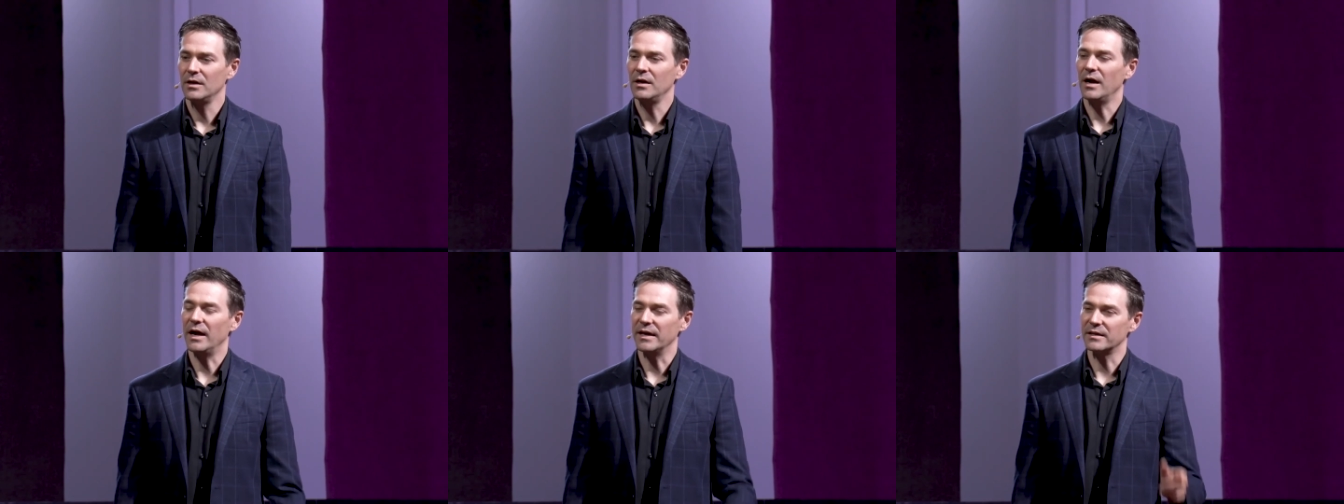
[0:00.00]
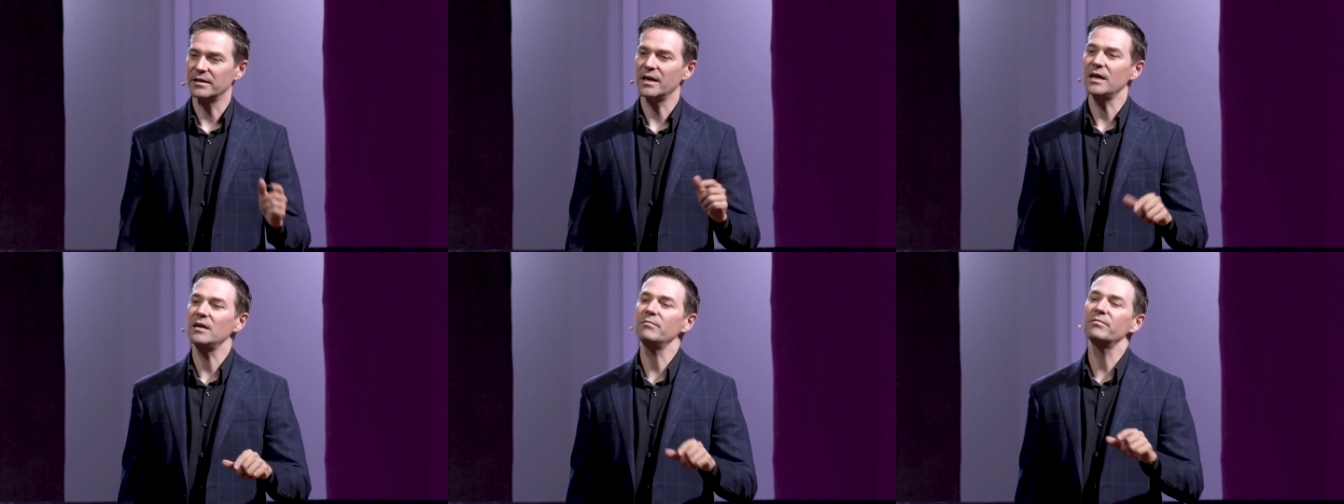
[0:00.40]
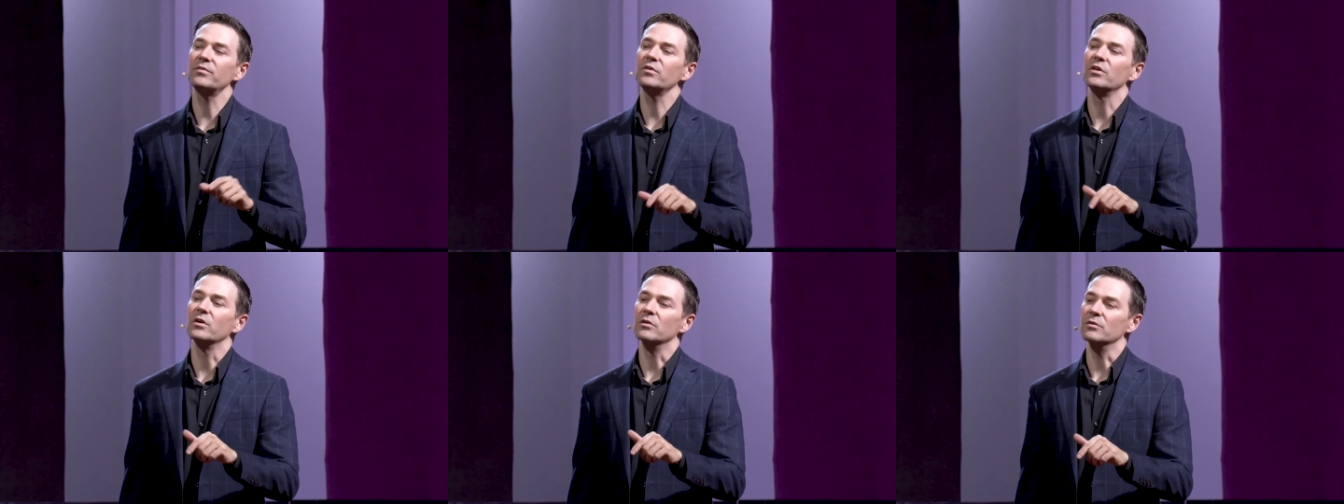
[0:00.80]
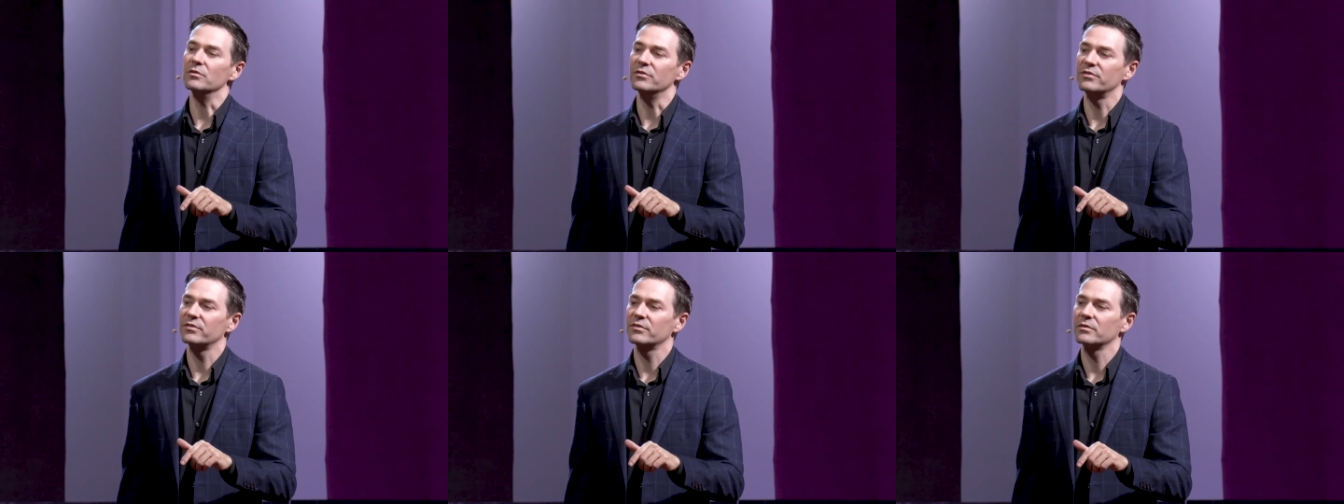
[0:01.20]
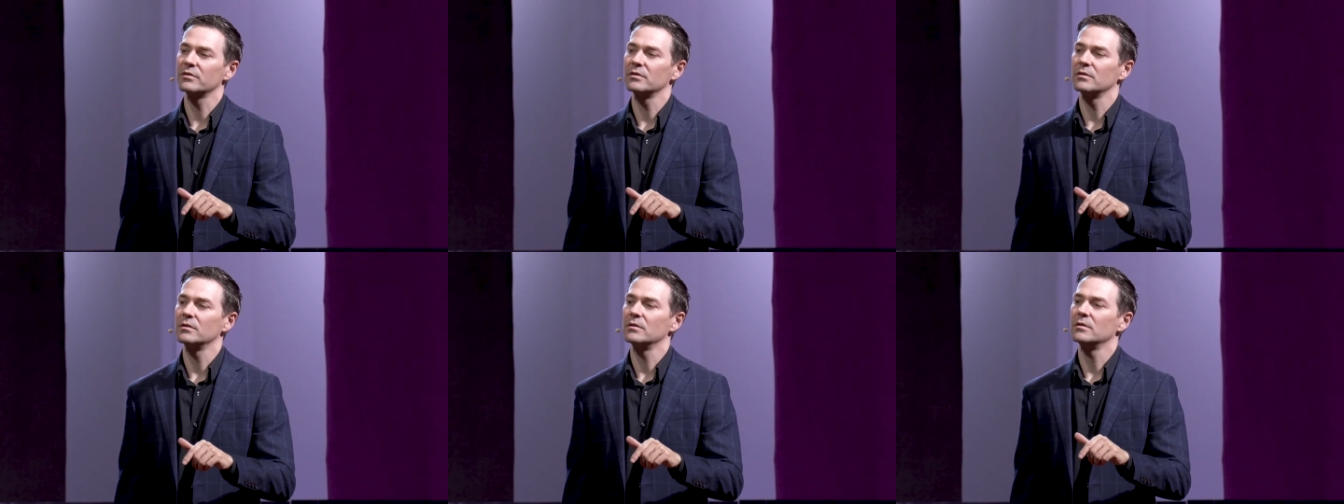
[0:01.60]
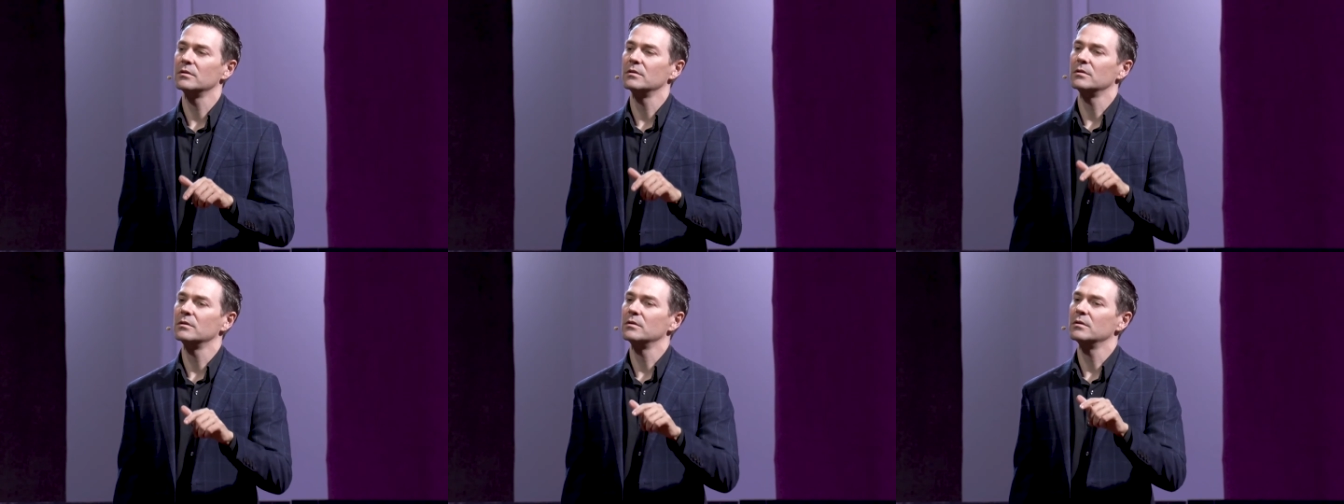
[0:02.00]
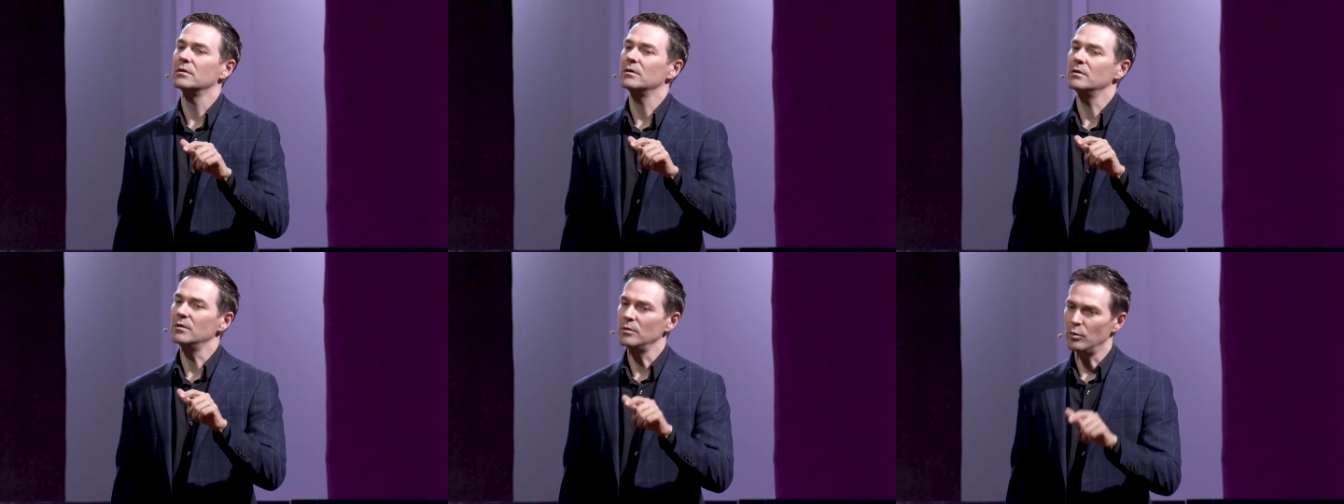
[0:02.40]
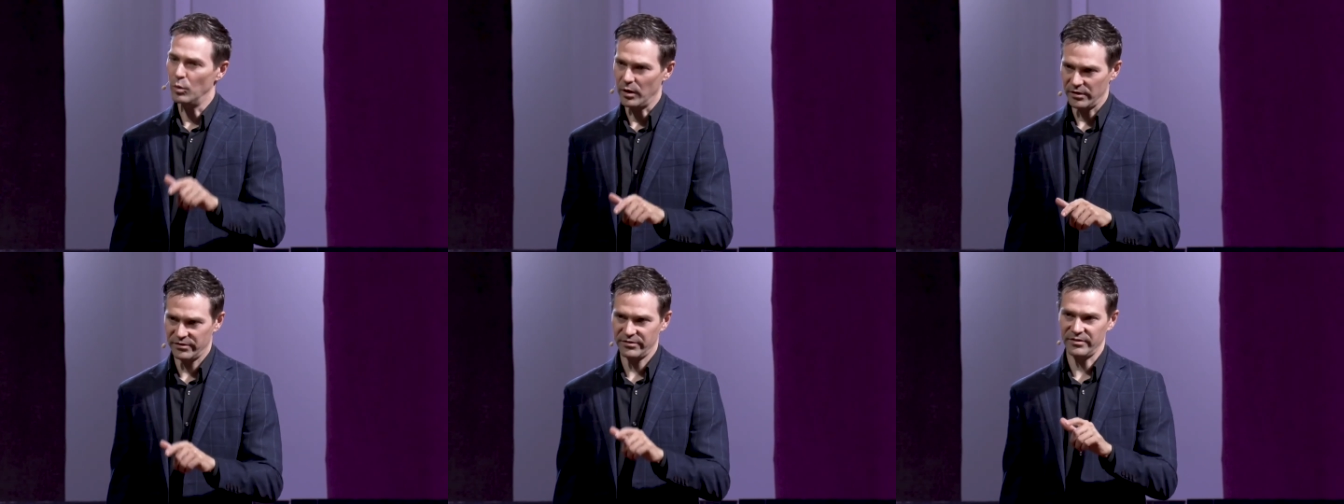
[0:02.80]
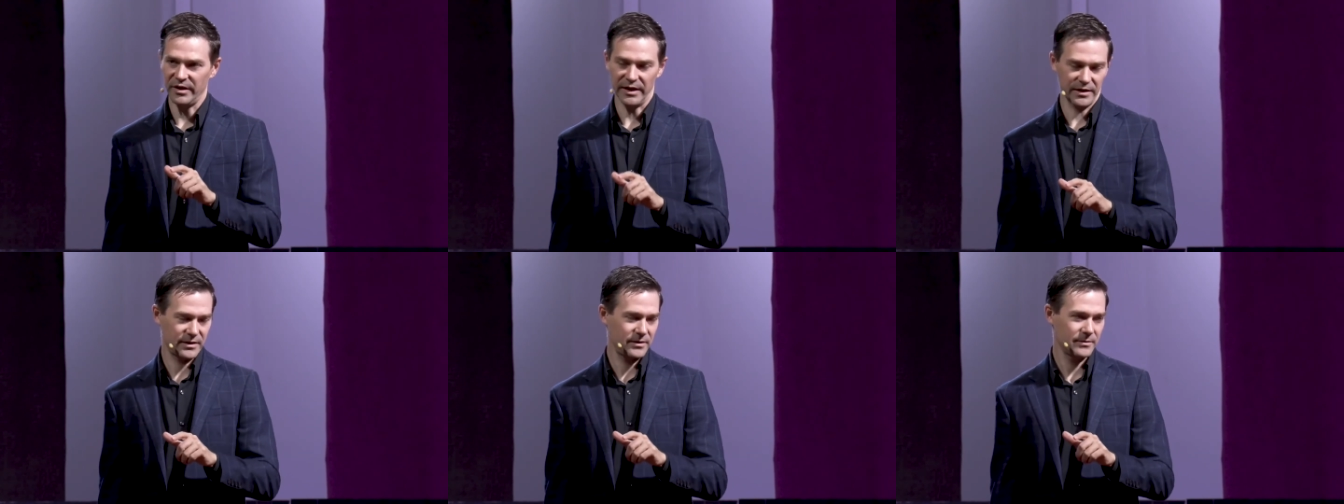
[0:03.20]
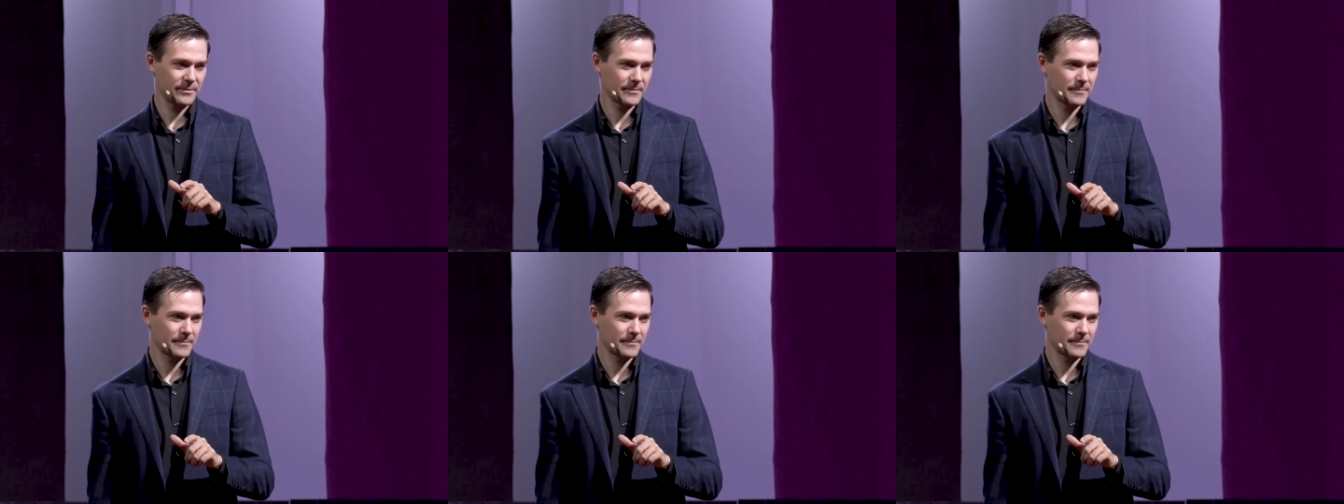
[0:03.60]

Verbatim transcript: I came for those who are sick.